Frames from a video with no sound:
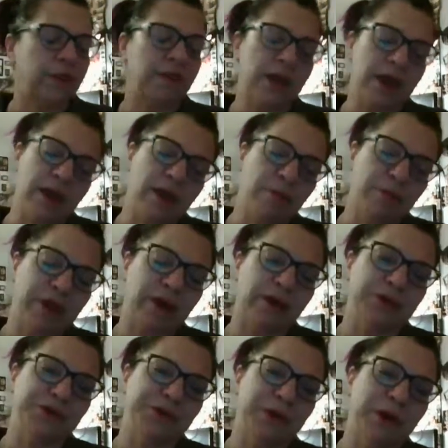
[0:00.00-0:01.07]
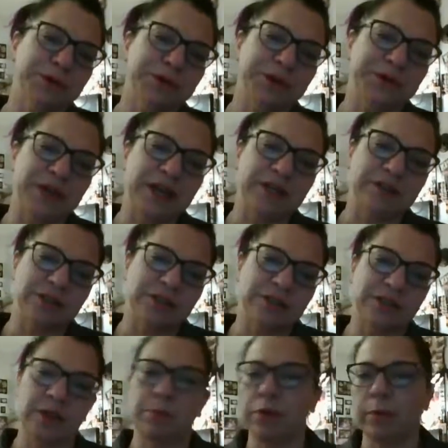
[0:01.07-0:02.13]
thing, because you're also then just
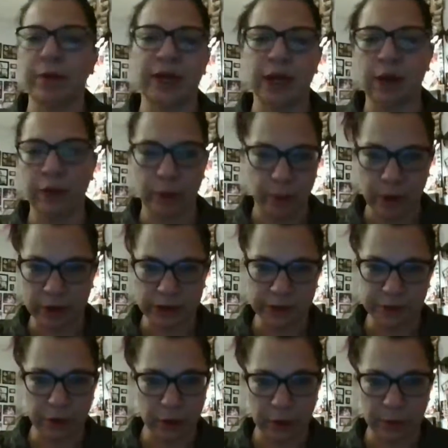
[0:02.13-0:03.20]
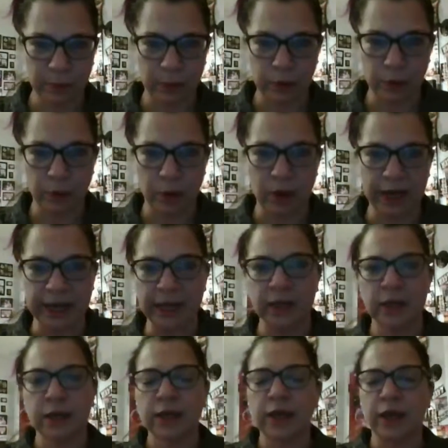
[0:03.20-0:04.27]
supplementing other parts of your body
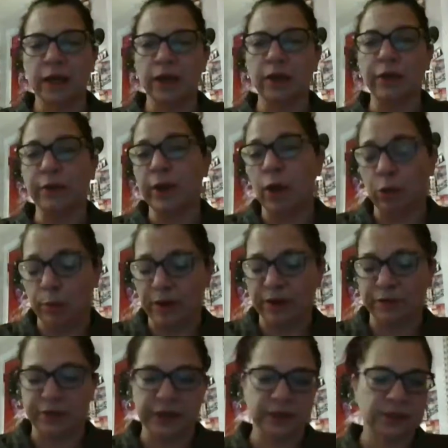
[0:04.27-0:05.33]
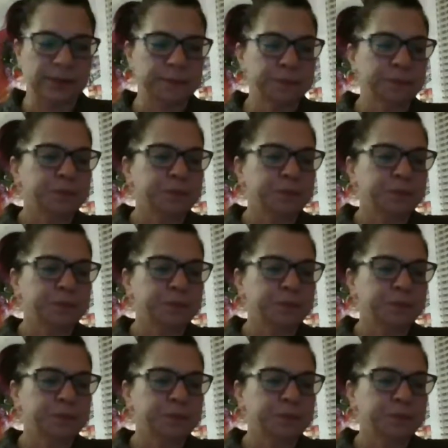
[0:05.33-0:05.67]
and other health benefits.